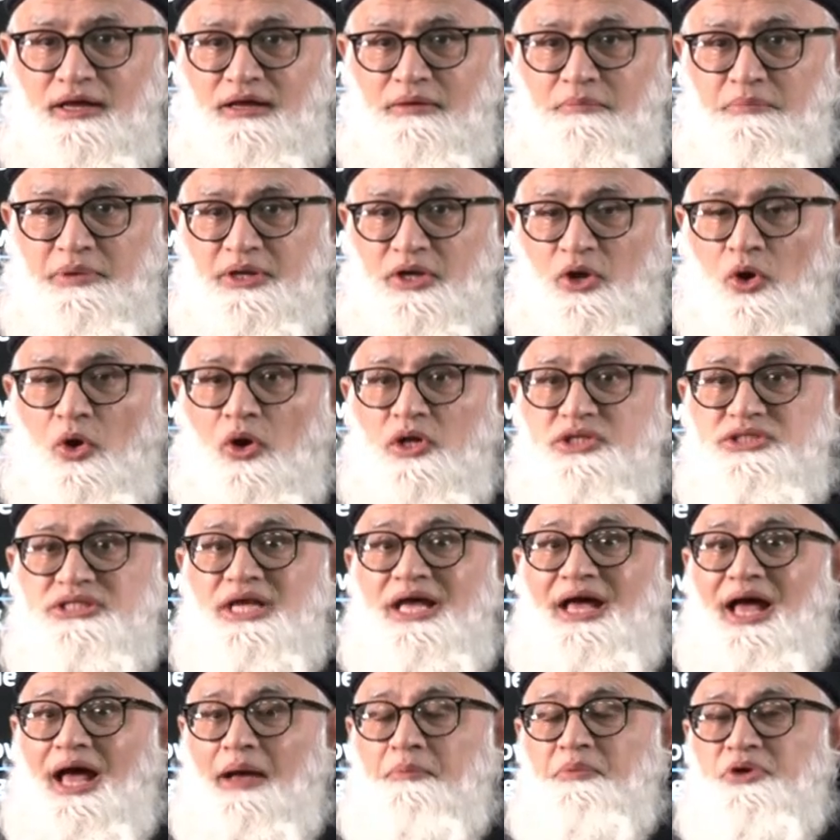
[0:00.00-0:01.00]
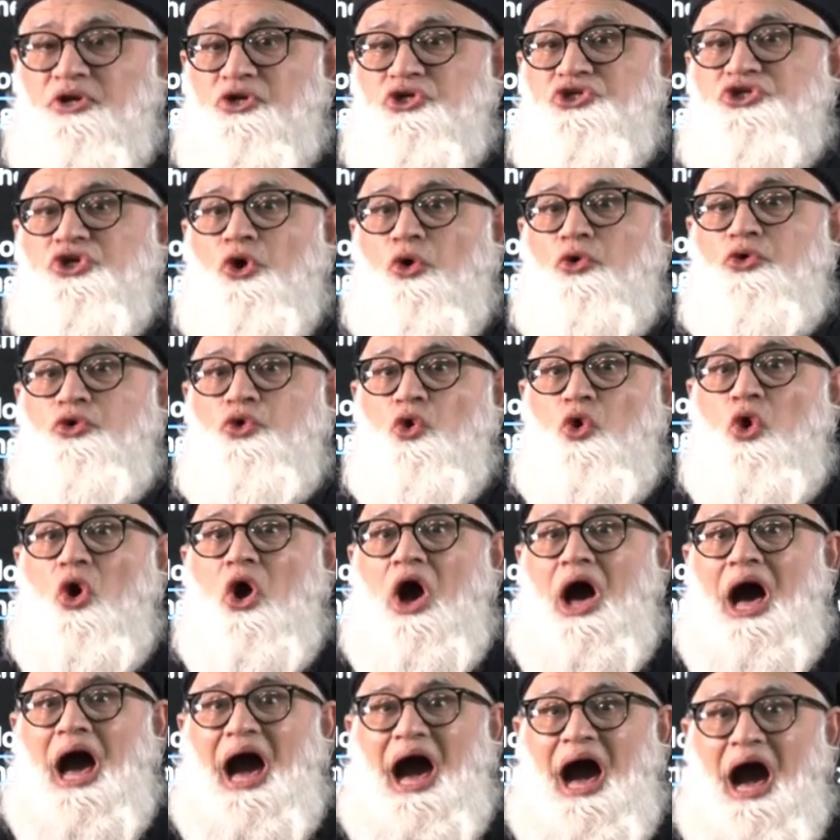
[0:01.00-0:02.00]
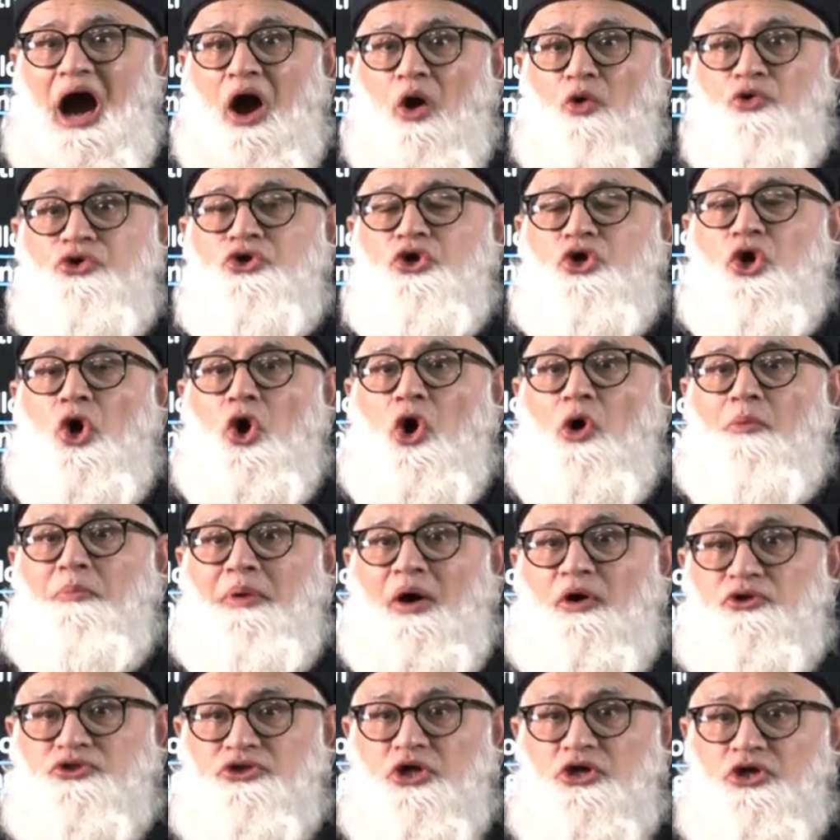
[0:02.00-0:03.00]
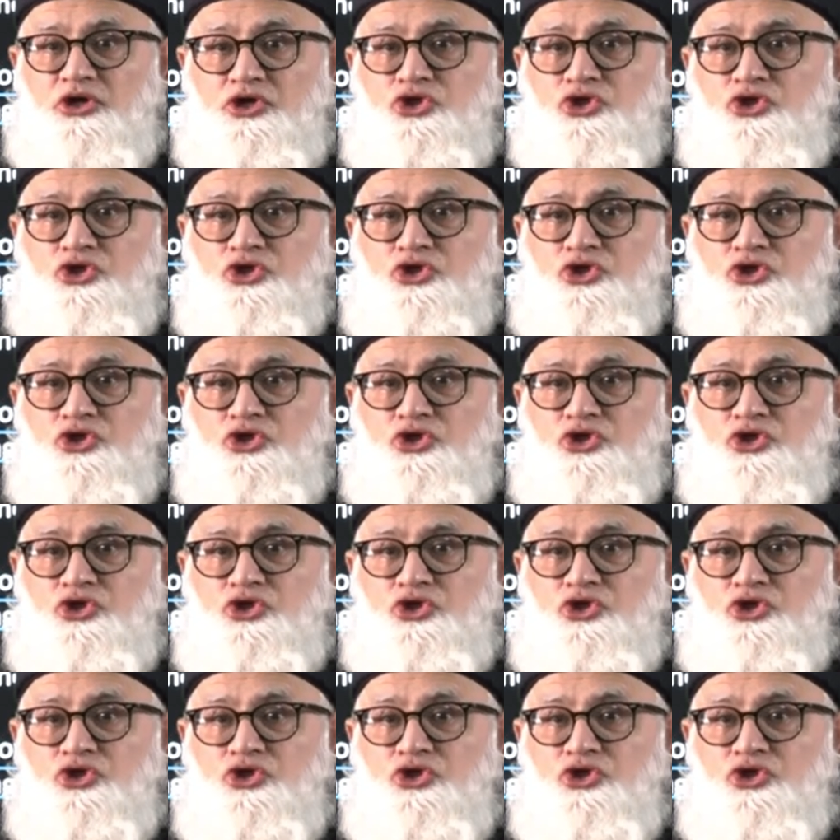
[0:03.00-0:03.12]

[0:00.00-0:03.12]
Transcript: Because I'm going to show you how you go about